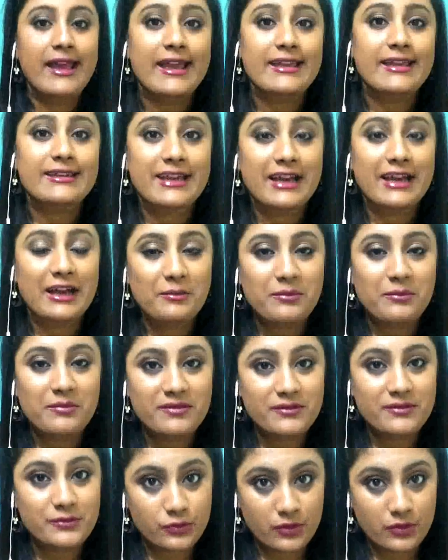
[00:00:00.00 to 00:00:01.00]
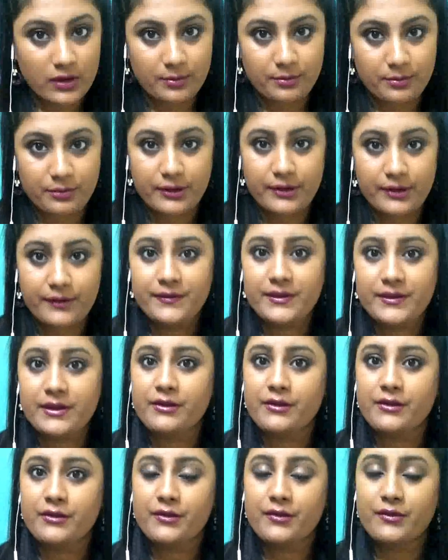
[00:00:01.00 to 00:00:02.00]
It comes to uplift
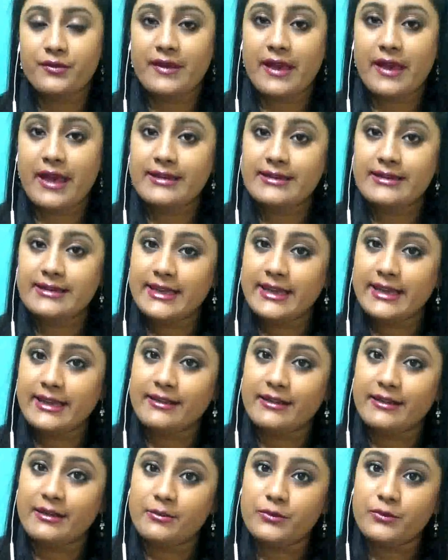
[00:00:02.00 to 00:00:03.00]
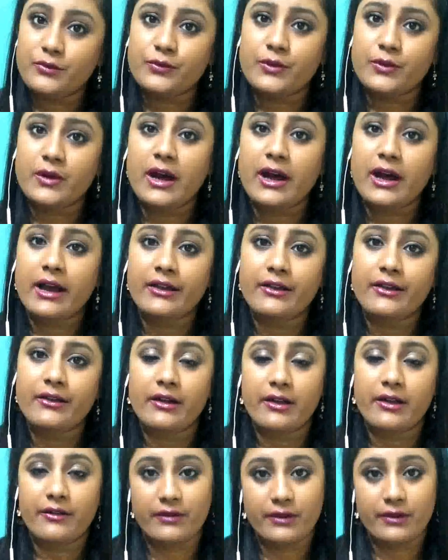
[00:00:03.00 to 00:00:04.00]
others and take them to a
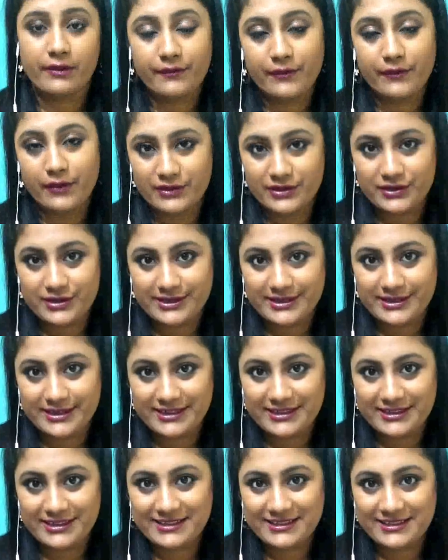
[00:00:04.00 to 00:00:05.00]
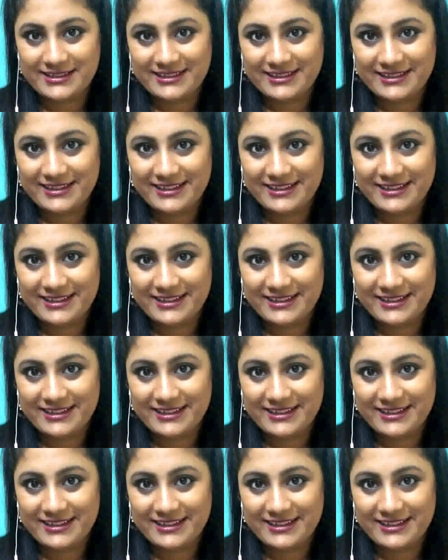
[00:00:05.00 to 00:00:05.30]
higher level of consciousness.